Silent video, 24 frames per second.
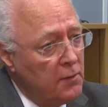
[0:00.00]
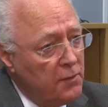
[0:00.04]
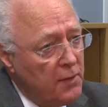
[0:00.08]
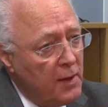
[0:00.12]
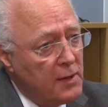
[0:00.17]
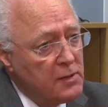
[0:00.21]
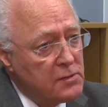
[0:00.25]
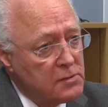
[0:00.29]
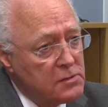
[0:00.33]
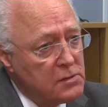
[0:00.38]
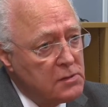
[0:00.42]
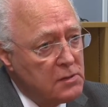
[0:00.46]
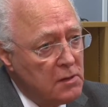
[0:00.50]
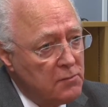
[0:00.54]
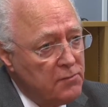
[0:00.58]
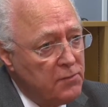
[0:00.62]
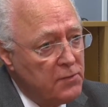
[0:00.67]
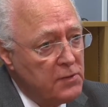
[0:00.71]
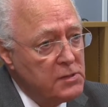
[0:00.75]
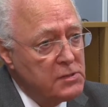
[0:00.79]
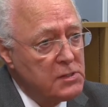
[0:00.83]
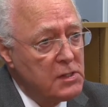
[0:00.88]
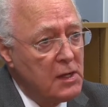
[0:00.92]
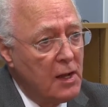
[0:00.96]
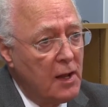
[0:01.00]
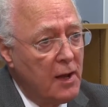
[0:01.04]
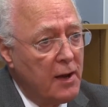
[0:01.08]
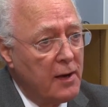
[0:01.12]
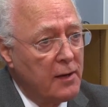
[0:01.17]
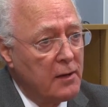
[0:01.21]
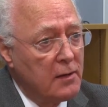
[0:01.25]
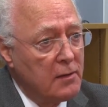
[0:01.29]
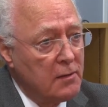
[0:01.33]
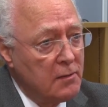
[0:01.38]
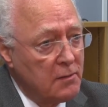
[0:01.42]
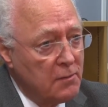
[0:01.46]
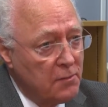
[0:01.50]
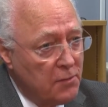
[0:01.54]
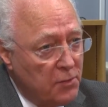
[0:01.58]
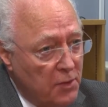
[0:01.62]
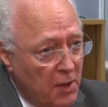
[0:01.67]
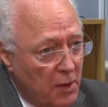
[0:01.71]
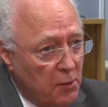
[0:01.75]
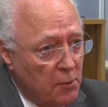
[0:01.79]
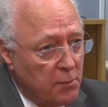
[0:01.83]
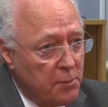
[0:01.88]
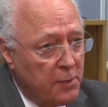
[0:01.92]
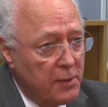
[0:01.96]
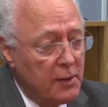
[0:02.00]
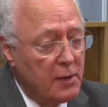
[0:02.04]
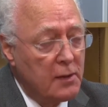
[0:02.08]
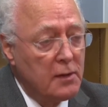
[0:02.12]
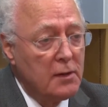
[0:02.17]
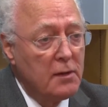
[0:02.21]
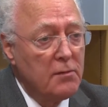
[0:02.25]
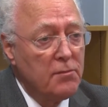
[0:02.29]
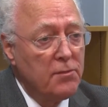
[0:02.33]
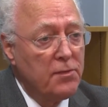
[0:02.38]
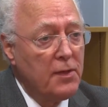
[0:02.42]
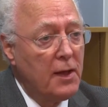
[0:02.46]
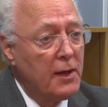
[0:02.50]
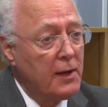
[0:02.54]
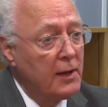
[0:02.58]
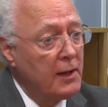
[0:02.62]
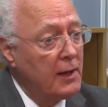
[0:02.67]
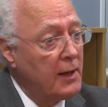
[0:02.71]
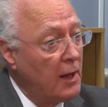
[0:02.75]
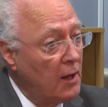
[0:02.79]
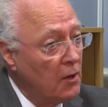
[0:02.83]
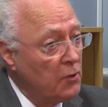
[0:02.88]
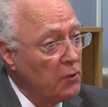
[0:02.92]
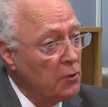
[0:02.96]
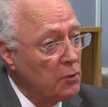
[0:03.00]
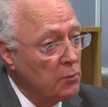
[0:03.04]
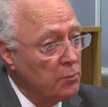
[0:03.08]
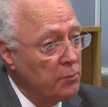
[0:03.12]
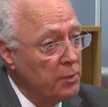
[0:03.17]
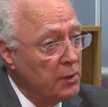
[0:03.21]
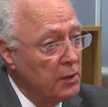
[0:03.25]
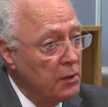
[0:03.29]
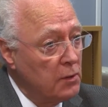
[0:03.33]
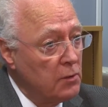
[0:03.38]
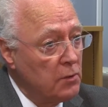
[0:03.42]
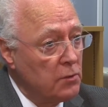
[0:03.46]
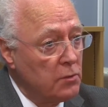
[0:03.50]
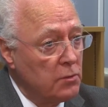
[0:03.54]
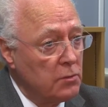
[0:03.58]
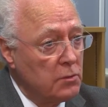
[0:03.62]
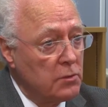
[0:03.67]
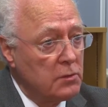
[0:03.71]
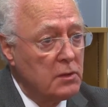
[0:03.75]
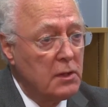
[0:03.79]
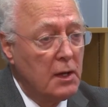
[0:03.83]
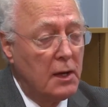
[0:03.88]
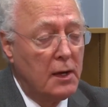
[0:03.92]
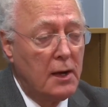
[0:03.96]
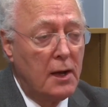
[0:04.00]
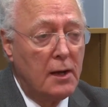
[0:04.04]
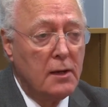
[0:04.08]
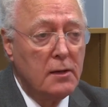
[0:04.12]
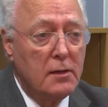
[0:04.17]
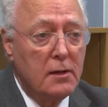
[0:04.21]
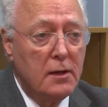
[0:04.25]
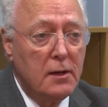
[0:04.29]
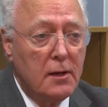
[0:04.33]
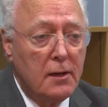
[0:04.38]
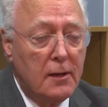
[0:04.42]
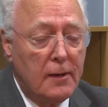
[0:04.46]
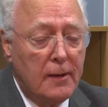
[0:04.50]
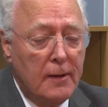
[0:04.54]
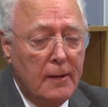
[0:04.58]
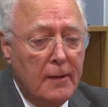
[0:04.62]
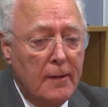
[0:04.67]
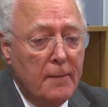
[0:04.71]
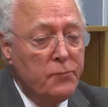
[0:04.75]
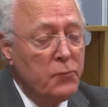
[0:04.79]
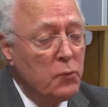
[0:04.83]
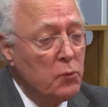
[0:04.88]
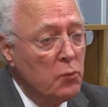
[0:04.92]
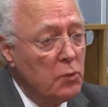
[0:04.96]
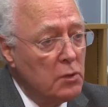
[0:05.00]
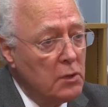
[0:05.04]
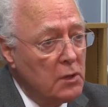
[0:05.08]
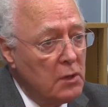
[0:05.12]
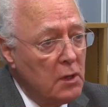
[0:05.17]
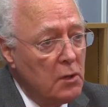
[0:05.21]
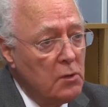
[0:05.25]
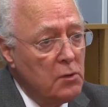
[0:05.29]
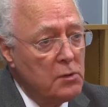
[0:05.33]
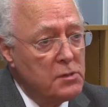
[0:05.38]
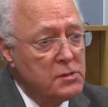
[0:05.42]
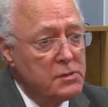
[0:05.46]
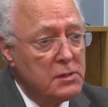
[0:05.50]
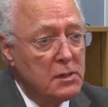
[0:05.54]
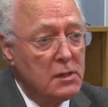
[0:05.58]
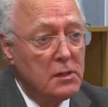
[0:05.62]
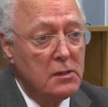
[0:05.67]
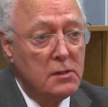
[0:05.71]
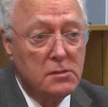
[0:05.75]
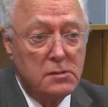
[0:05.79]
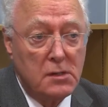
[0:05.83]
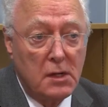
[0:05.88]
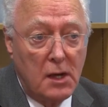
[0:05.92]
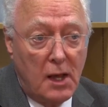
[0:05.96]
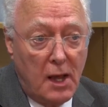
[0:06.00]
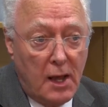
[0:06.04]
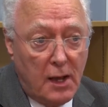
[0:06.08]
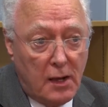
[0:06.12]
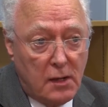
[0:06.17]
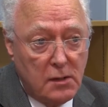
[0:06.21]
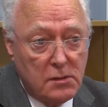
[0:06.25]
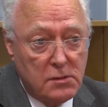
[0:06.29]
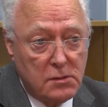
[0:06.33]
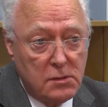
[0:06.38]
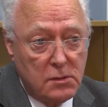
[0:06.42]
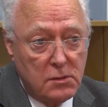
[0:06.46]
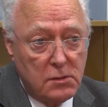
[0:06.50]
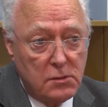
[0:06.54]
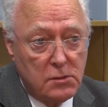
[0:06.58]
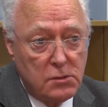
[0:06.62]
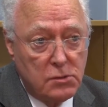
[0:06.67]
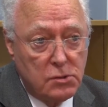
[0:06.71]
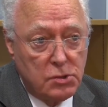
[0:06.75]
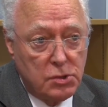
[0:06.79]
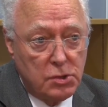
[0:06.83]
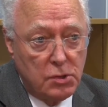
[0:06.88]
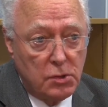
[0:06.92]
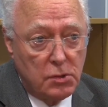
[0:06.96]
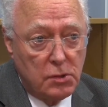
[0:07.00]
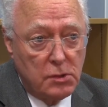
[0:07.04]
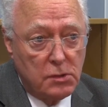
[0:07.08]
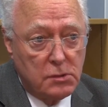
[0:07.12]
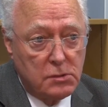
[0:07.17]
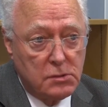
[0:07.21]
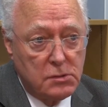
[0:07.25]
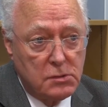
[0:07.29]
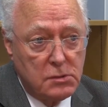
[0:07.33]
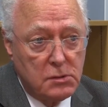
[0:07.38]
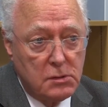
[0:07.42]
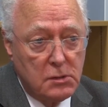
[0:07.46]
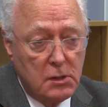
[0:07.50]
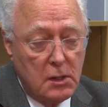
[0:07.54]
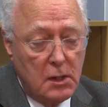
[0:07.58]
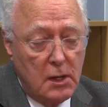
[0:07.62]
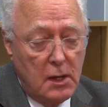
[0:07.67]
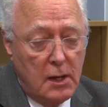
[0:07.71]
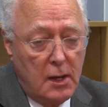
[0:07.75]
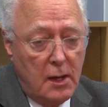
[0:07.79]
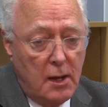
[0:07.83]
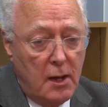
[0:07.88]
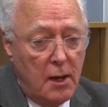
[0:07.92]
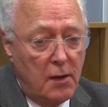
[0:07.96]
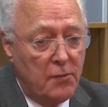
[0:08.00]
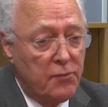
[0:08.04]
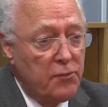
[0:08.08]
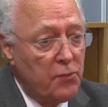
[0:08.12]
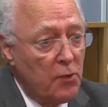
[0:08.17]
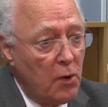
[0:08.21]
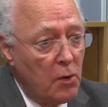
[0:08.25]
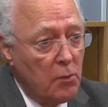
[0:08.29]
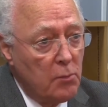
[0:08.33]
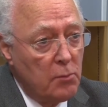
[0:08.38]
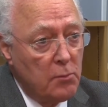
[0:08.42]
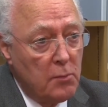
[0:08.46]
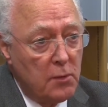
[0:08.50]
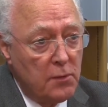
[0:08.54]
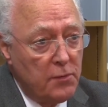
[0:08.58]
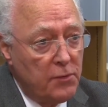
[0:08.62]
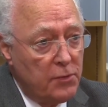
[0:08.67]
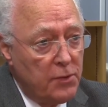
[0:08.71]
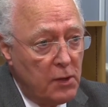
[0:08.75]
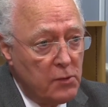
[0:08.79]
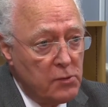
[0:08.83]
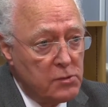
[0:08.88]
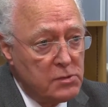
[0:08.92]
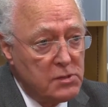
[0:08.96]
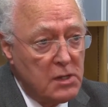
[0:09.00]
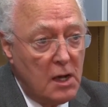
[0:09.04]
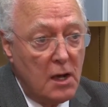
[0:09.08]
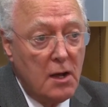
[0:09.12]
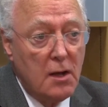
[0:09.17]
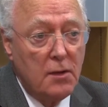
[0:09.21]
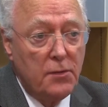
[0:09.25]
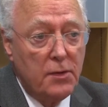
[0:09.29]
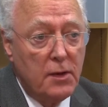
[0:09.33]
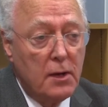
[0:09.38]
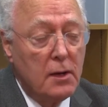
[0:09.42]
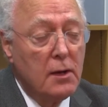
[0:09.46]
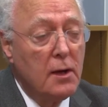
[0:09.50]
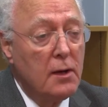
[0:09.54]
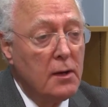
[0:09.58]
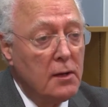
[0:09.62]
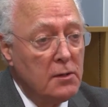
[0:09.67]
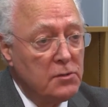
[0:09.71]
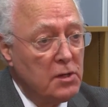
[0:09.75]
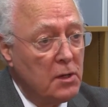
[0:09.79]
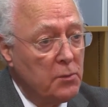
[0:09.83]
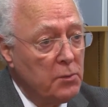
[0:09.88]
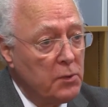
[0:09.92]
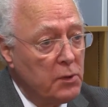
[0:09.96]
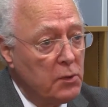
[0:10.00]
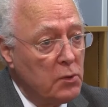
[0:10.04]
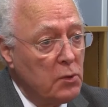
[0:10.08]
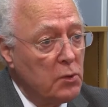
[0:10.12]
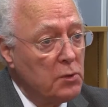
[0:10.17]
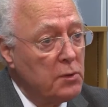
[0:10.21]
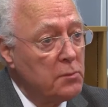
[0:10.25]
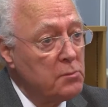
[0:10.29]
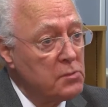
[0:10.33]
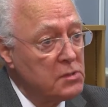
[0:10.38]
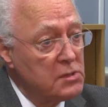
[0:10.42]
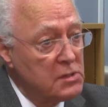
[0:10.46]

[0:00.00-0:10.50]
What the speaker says: that's the first line therapy, and if that cannot be used, then I think ranolazine is an excellent choice from those other, shall we call them,